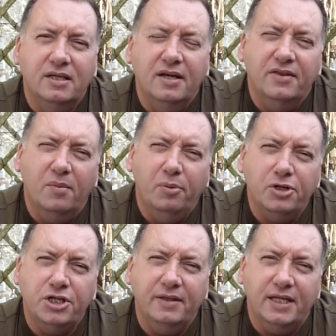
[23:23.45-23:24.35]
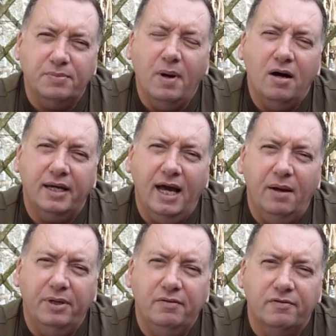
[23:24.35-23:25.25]
that are pushing this market up
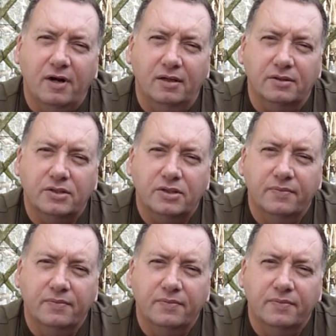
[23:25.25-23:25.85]
in France.